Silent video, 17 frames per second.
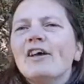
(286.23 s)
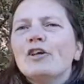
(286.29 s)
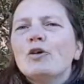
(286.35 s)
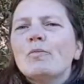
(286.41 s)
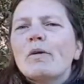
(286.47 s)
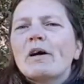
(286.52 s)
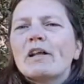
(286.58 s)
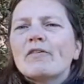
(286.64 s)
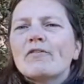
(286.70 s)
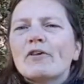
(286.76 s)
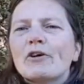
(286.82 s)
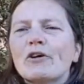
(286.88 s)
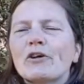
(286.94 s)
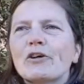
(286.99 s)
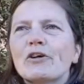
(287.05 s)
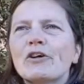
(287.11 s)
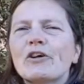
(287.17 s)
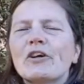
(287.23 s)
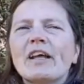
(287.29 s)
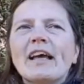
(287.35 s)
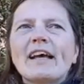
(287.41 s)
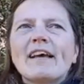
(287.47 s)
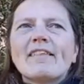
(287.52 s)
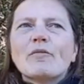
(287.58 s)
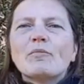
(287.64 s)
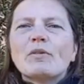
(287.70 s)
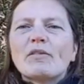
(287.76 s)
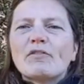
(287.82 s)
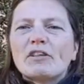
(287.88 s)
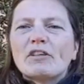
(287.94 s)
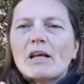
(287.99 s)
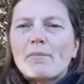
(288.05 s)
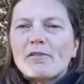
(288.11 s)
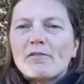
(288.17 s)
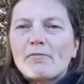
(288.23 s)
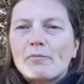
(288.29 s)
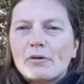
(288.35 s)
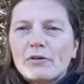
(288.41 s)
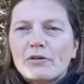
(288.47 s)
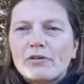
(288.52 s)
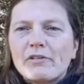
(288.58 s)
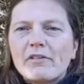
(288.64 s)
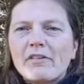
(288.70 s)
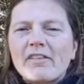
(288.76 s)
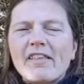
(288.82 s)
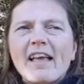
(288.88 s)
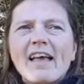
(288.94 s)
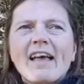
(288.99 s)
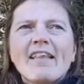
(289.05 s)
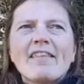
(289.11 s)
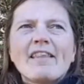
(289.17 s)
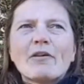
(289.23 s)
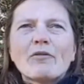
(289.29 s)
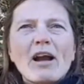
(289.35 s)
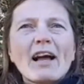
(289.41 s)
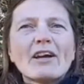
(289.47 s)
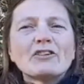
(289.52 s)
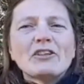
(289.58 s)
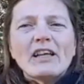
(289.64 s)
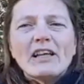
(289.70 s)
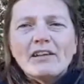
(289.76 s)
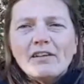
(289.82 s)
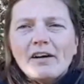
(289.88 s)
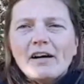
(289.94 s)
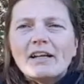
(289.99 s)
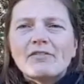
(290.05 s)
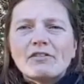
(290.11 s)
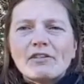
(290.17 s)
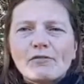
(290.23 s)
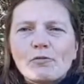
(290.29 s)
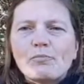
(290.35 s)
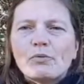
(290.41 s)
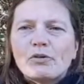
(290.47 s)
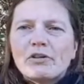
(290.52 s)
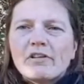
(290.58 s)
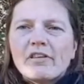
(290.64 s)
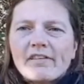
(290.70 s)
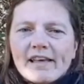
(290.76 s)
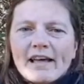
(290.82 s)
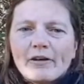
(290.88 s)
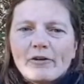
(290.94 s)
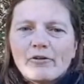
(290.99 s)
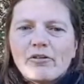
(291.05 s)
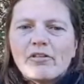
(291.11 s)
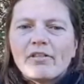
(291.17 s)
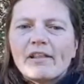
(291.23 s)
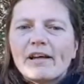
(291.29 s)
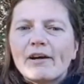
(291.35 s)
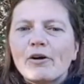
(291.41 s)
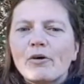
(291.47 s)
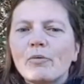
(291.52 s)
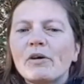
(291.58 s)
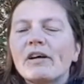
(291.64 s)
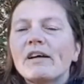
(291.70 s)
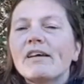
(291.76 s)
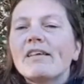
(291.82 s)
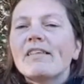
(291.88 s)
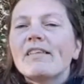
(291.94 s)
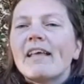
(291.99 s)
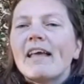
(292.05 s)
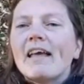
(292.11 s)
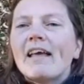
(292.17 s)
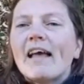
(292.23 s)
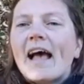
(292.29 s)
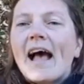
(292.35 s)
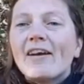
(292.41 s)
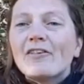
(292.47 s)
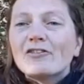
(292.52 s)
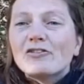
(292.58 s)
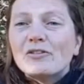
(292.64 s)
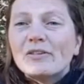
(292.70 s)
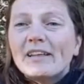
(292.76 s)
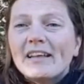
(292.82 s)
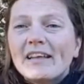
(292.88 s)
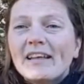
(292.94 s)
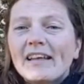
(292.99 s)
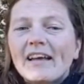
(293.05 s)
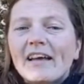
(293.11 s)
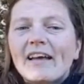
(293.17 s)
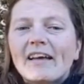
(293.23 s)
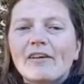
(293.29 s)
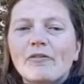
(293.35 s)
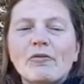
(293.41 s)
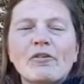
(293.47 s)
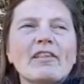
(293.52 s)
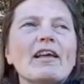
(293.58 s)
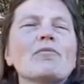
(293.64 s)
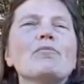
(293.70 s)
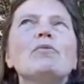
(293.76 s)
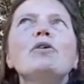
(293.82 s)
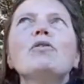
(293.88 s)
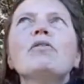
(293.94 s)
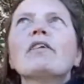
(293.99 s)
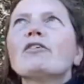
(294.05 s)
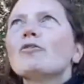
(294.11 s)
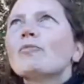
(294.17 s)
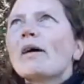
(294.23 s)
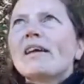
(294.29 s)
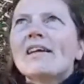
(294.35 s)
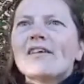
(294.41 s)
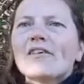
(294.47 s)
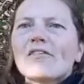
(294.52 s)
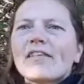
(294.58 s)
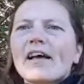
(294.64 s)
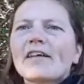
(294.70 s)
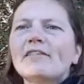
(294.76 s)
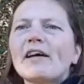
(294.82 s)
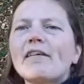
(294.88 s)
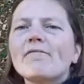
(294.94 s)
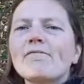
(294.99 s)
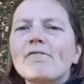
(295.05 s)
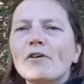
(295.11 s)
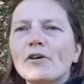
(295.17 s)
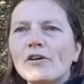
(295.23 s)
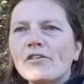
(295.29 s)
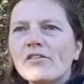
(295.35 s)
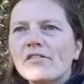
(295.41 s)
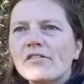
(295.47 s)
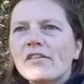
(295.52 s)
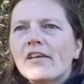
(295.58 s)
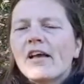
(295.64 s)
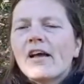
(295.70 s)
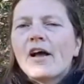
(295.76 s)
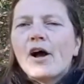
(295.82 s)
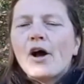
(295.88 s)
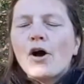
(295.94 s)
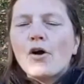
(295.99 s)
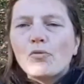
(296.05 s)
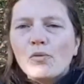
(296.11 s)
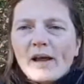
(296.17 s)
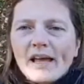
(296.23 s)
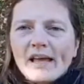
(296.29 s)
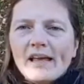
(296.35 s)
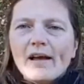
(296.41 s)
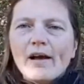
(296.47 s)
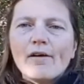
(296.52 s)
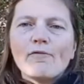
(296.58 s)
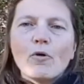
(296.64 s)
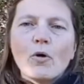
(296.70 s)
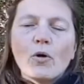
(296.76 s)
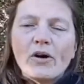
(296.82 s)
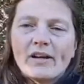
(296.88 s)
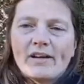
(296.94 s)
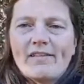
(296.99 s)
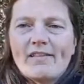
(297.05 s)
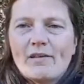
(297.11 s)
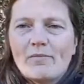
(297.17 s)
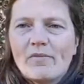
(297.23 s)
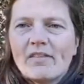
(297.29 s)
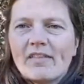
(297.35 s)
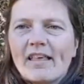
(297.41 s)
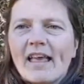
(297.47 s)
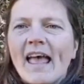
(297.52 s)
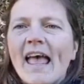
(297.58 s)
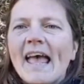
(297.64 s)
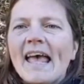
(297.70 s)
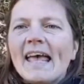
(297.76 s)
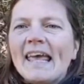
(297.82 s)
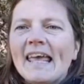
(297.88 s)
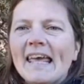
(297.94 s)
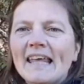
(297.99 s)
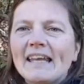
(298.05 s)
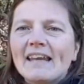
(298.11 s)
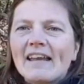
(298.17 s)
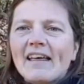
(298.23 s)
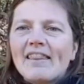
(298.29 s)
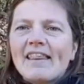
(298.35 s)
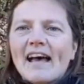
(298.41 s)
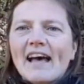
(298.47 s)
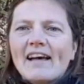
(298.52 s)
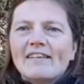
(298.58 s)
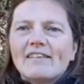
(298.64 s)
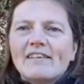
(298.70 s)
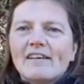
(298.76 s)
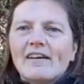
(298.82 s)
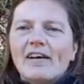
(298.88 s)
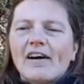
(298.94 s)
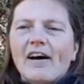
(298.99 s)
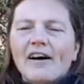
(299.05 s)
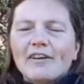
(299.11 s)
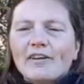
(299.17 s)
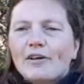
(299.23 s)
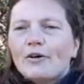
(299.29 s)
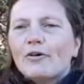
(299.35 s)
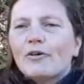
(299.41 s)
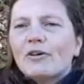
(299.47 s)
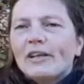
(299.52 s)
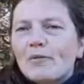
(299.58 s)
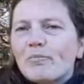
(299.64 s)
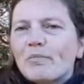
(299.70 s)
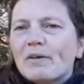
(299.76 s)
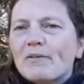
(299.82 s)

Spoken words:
You might have heard some different types of birds. There were actually a lot of different bird sounds. There was actually, it was like music to my ears, a diverse array of organisms in that audio clip.